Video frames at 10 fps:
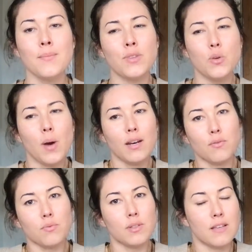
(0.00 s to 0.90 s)
you kind
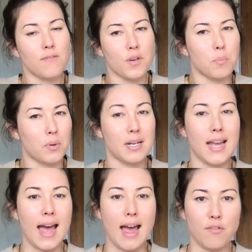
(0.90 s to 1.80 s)
of really feel
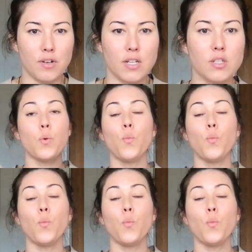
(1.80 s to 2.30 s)
pretty average.